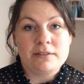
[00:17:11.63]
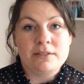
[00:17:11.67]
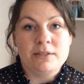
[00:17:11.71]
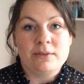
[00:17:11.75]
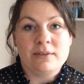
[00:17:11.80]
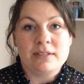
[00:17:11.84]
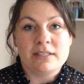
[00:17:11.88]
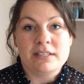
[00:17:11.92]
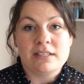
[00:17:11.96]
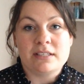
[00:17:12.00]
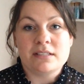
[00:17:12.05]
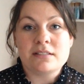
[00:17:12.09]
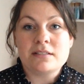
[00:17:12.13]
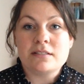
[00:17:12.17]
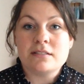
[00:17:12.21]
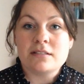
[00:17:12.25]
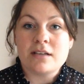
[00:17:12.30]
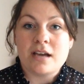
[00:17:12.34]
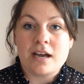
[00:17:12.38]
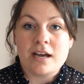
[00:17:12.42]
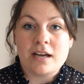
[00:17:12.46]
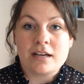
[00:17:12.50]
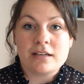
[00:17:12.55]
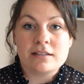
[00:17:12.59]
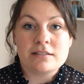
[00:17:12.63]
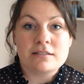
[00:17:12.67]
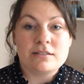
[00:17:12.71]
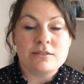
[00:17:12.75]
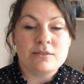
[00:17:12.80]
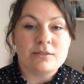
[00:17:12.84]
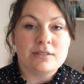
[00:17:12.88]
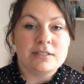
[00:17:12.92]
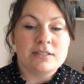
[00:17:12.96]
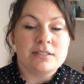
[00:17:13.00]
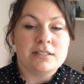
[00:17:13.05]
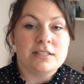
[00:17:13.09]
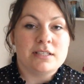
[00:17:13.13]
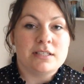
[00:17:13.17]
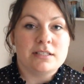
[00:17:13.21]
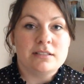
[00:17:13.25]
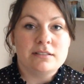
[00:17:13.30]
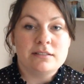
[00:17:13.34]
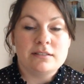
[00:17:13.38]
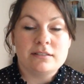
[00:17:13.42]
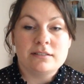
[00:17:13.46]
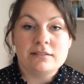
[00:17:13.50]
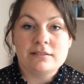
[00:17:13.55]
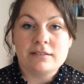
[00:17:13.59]
You can knit socks, you can
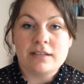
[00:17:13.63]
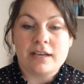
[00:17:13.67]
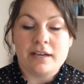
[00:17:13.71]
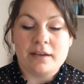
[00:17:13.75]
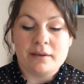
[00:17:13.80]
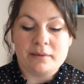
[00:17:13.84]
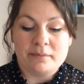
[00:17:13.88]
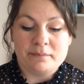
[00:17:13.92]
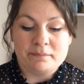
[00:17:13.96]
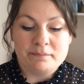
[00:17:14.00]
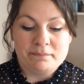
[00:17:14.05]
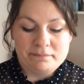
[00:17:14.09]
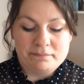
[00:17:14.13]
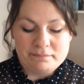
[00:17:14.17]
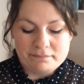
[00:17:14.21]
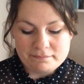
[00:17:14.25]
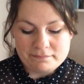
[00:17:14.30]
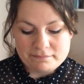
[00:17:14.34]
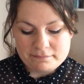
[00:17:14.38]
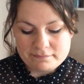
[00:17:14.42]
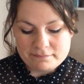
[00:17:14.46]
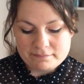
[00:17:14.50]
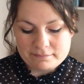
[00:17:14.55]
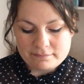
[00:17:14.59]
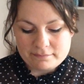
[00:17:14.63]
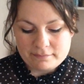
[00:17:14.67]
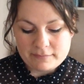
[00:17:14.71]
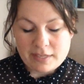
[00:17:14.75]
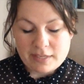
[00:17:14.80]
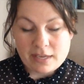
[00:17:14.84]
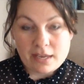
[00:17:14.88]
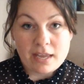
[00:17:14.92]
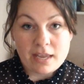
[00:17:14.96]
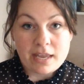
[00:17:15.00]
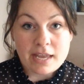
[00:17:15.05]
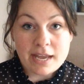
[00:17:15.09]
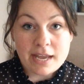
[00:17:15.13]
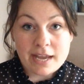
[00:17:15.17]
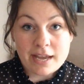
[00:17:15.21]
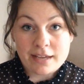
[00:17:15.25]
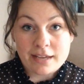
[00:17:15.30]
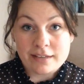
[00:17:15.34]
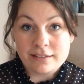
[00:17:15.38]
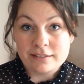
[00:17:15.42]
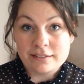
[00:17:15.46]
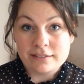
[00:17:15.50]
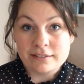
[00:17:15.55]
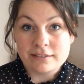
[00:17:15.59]
knit a
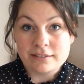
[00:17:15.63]
hat,